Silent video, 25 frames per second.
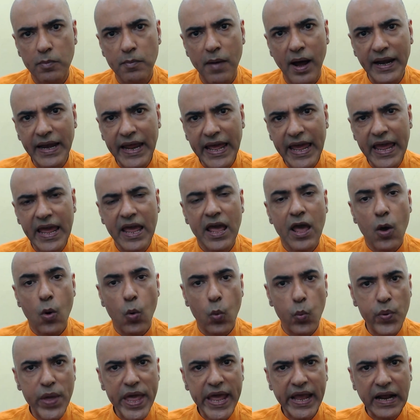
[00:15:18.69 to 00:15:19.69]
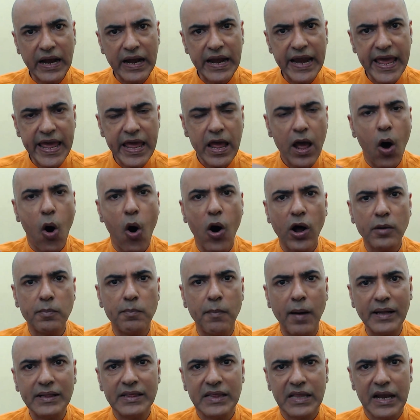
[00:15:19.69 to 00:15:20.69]
money weekly or
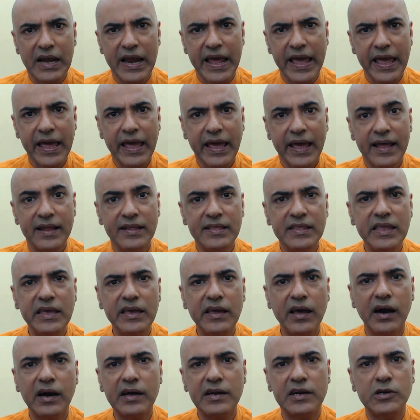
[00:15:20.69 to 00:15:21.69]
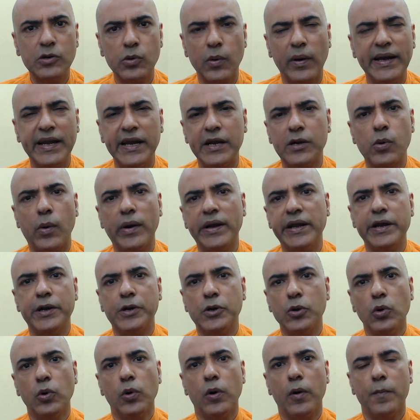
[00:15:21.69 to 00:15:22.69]
monthly in the year
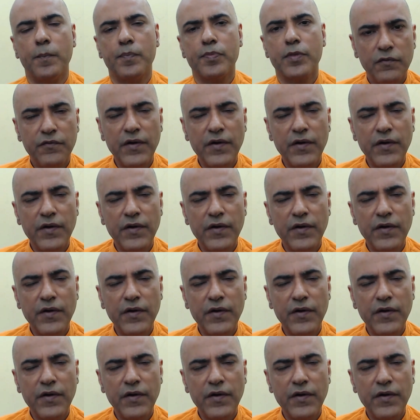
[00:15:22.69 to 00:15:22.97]
2022.